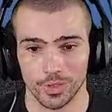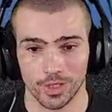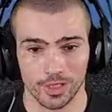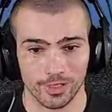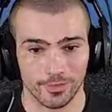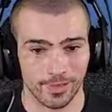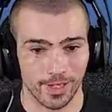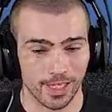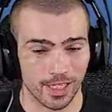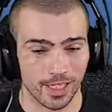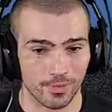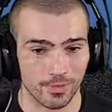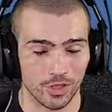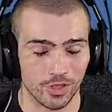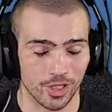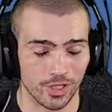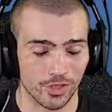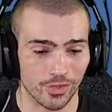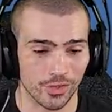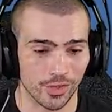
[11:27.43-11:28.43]
Because if I can even
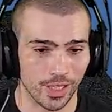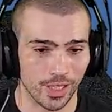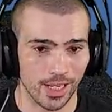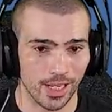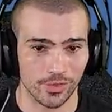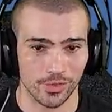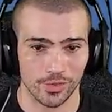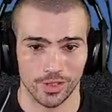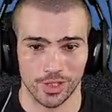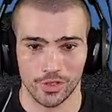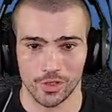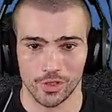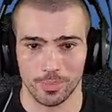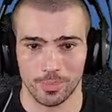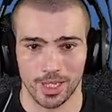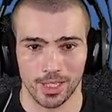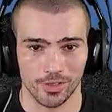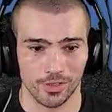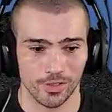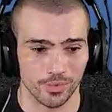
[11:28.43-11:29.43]
touch your legs or touch your
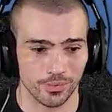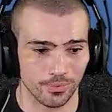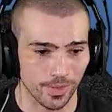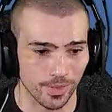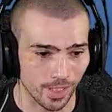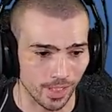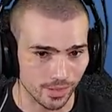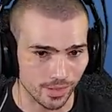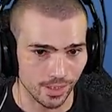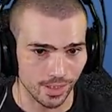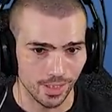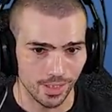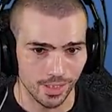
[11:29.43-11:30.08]
pants, you're fucked.